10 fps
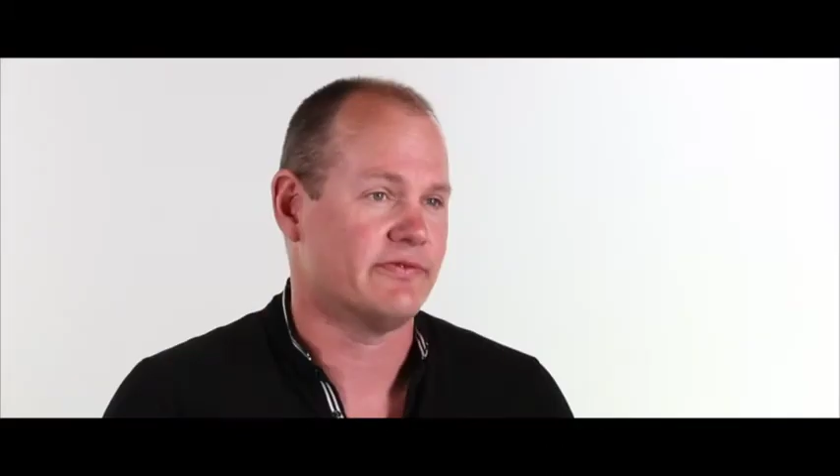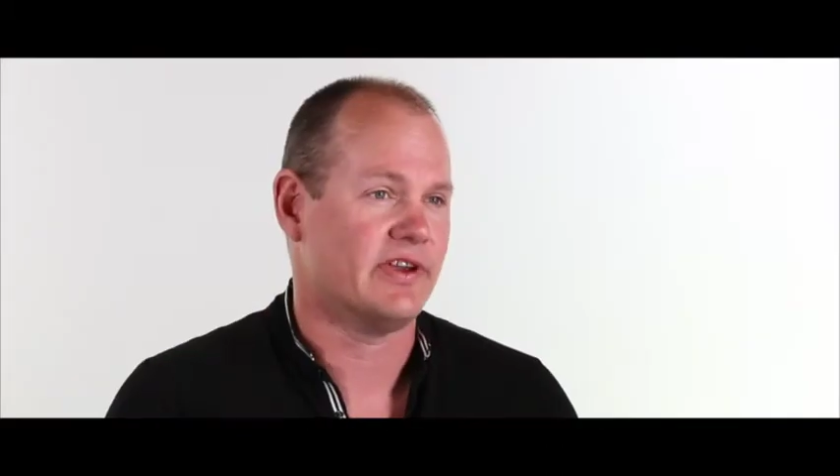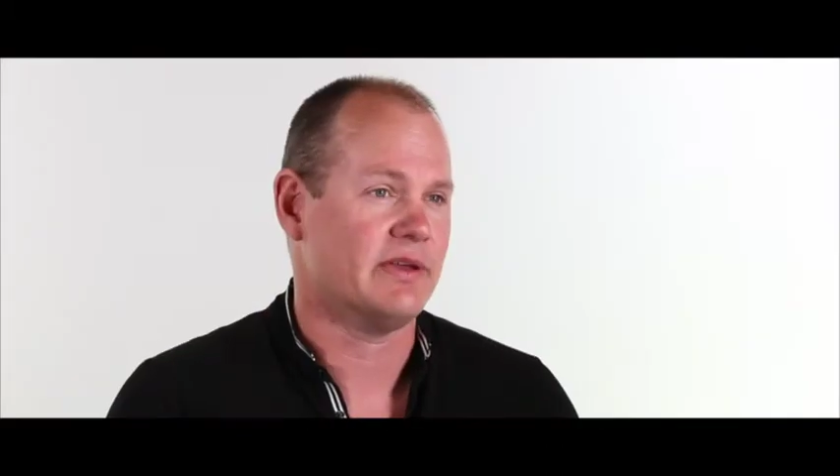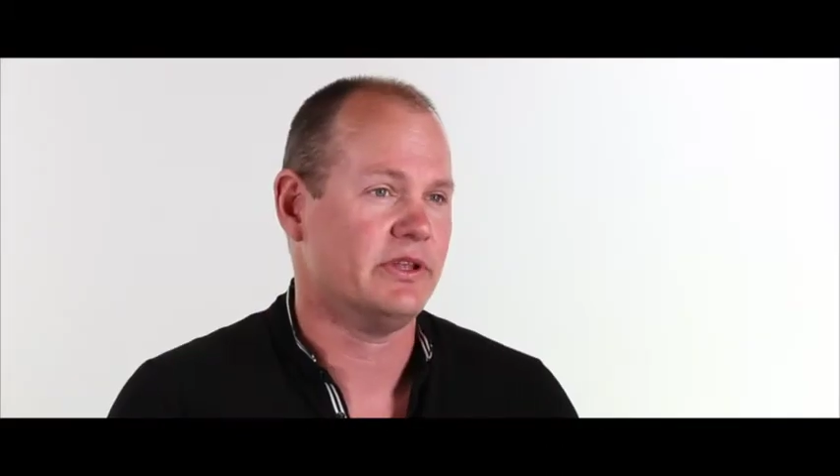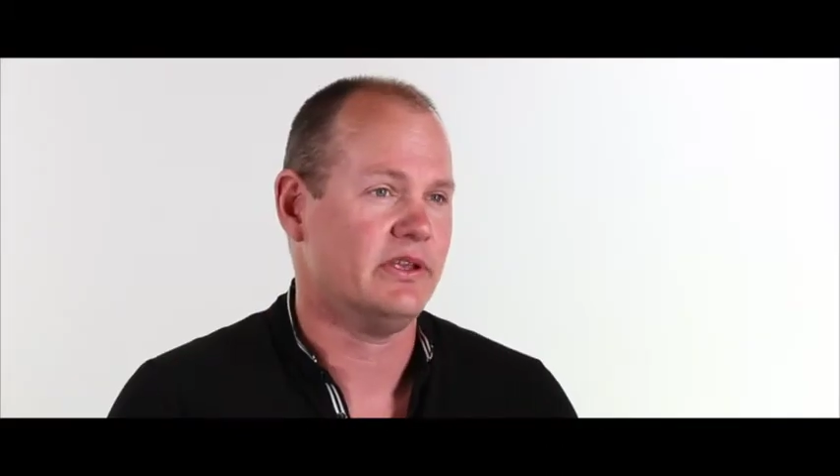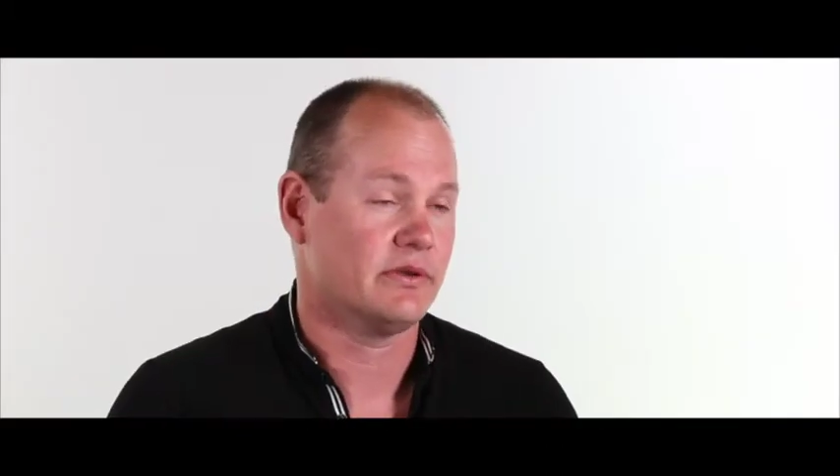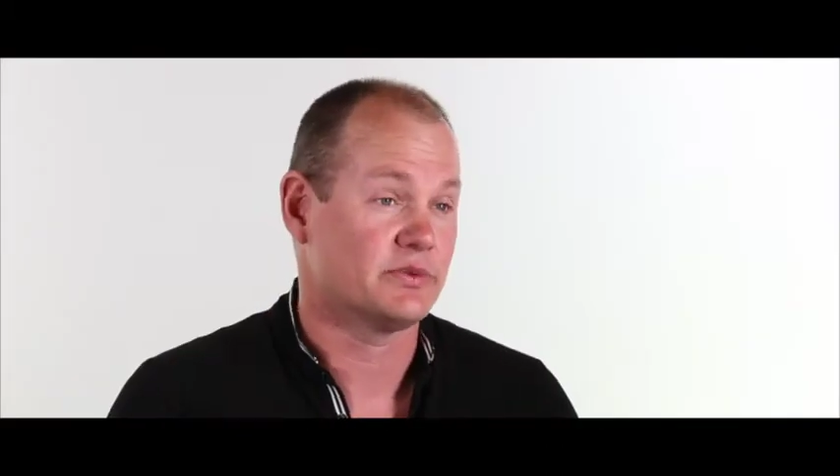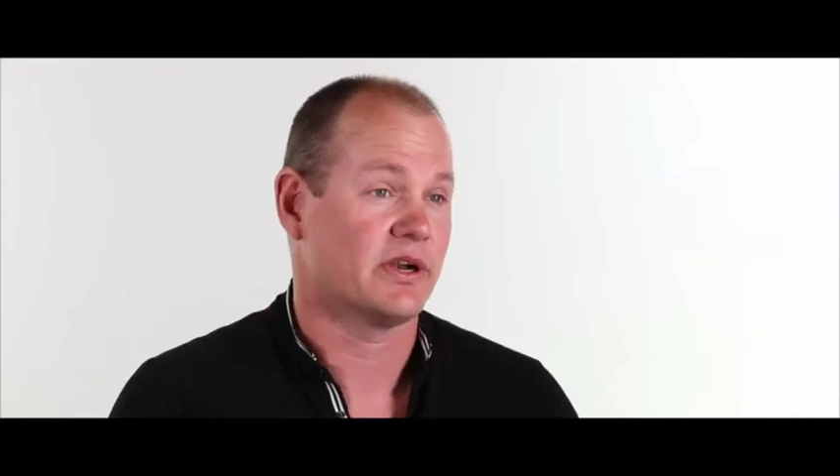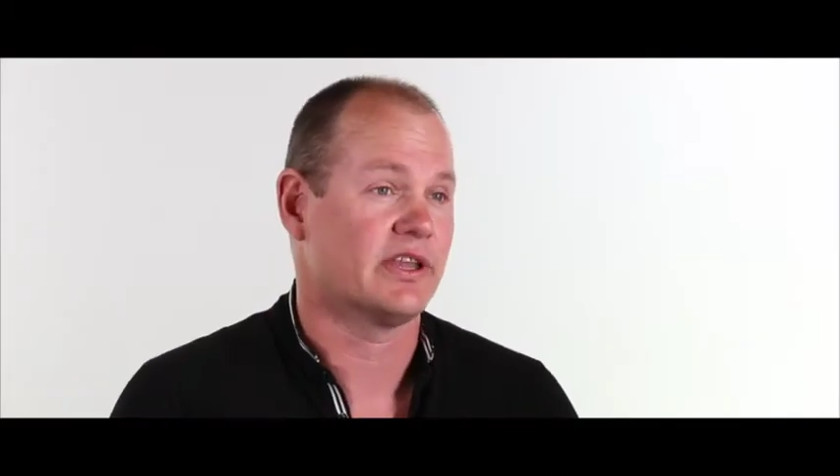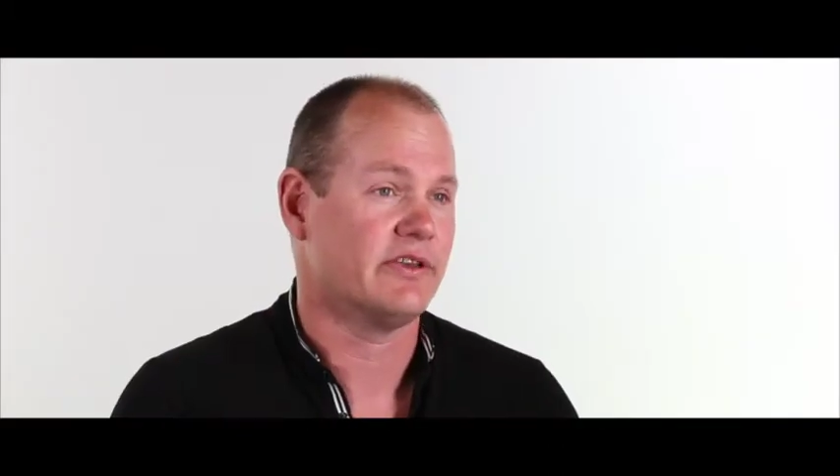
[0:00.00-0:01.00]
and family
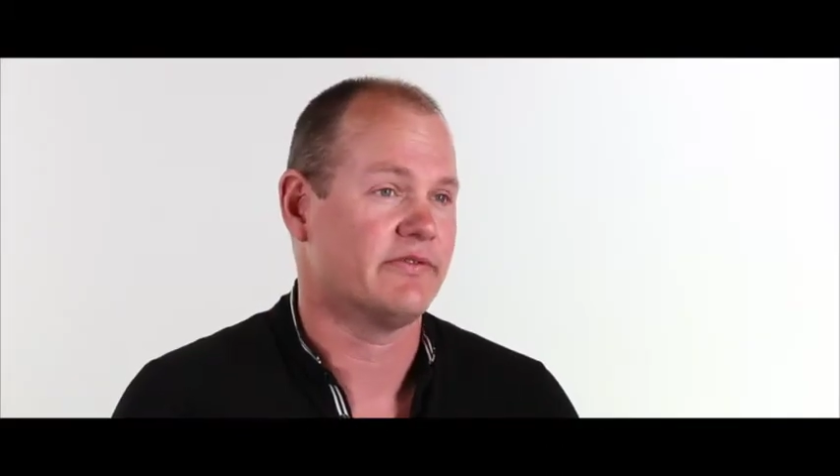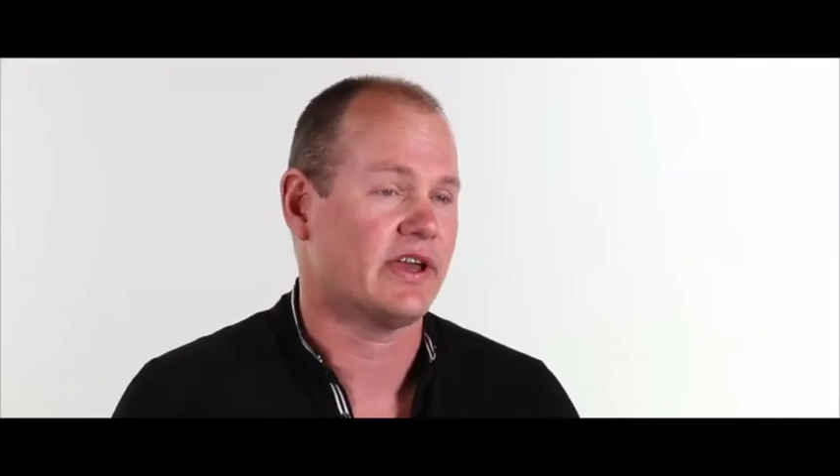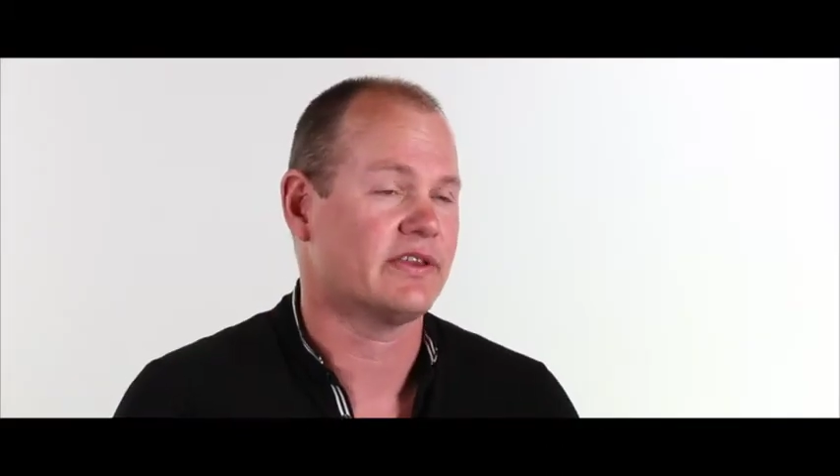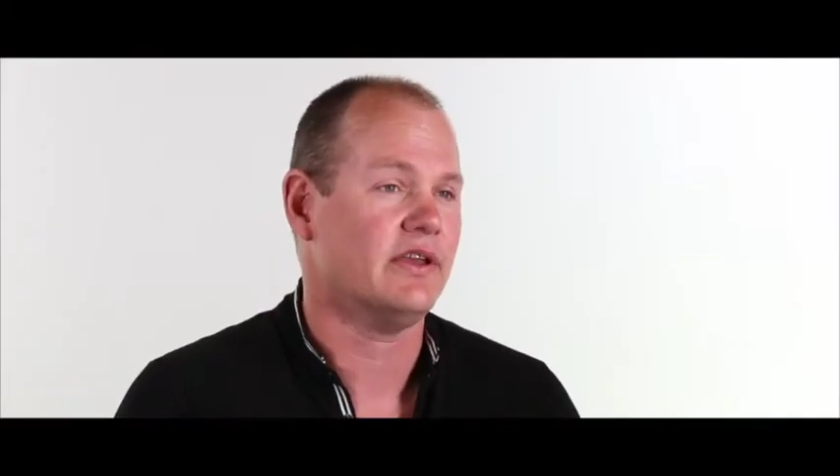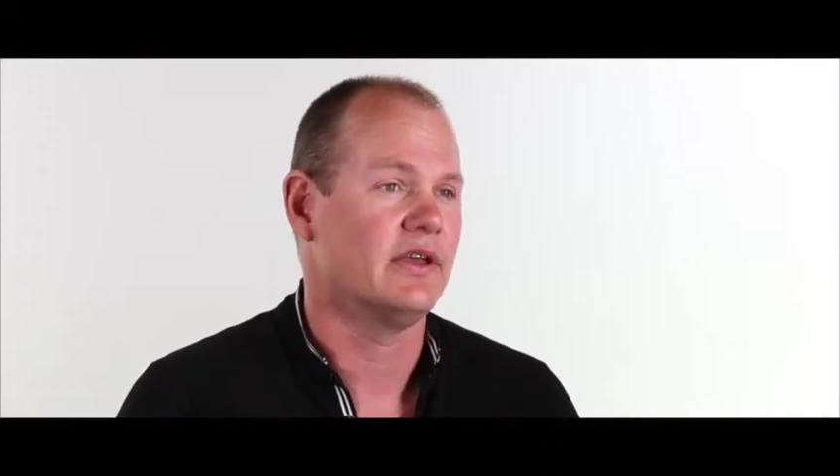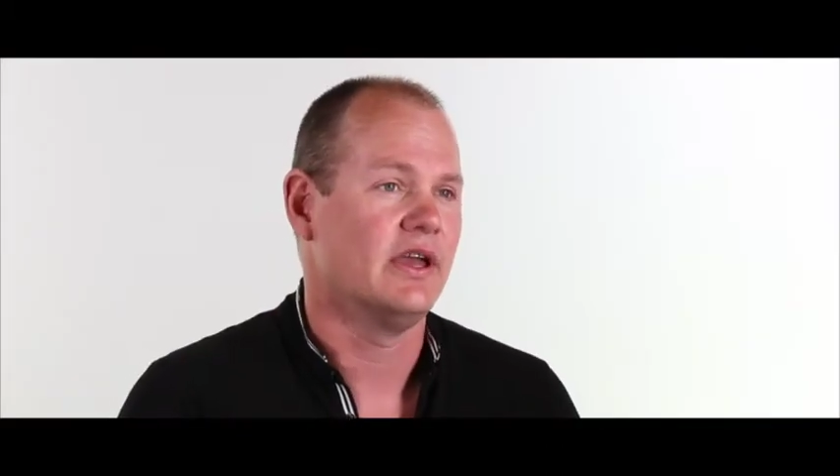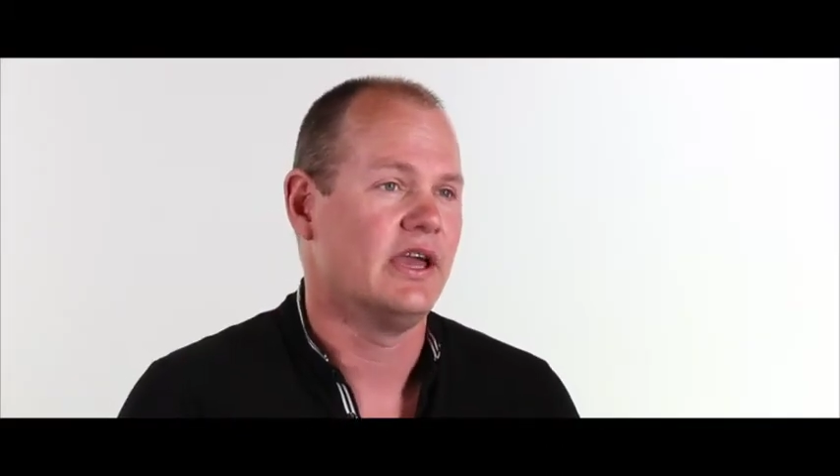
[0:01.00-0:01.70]
is one key factor,